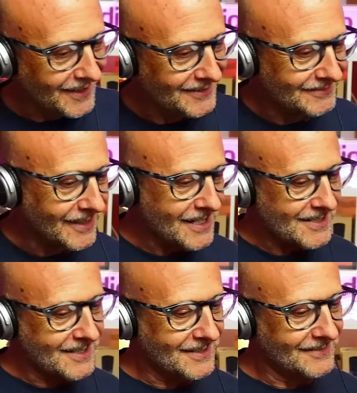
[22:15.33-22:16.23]

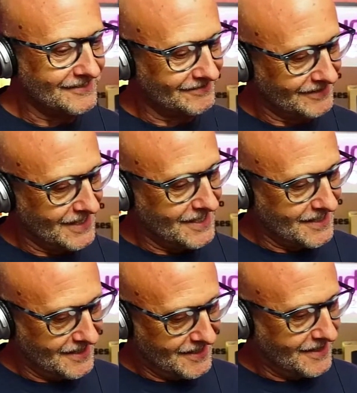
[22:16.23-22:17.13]
Right.
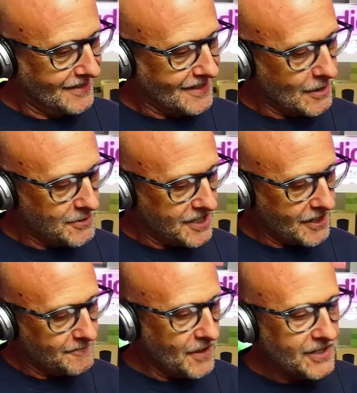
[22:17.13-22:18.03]
There we go.
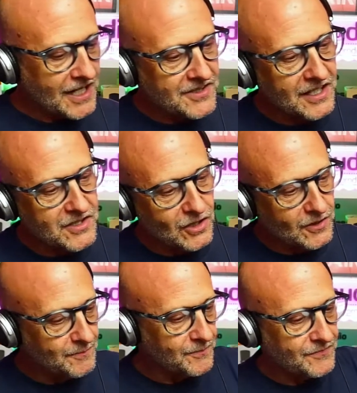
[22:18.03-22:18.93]
Okay, so that's good.
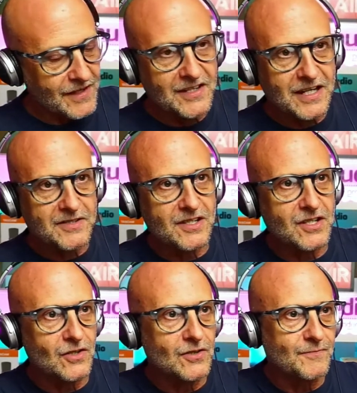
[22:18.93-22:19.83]
That is absolutely
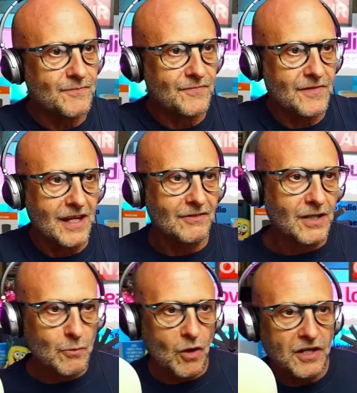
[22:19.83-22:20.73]
good. That really
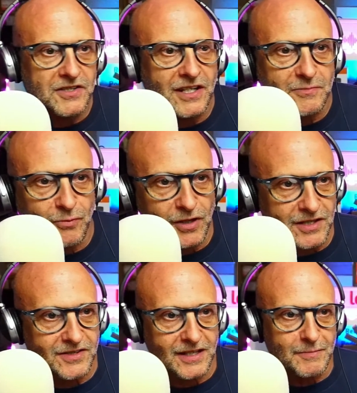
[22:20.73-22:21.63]
works. So that's brilliant.
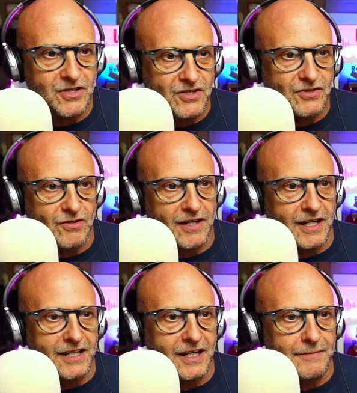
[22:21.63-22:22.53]
Let me just try that
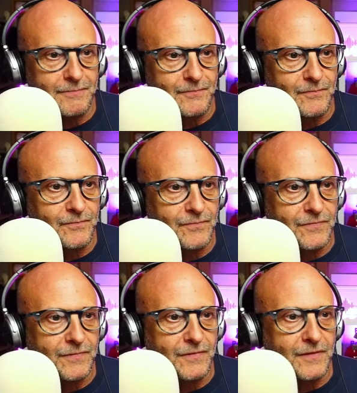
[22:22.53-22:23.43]
again.
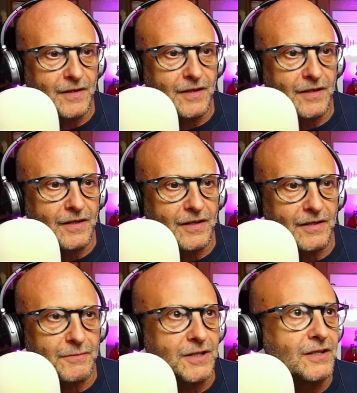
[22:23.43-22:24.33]
There
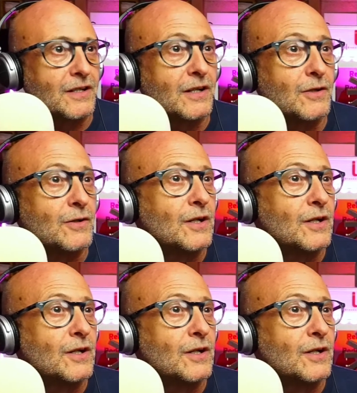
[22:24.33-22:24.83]
we go.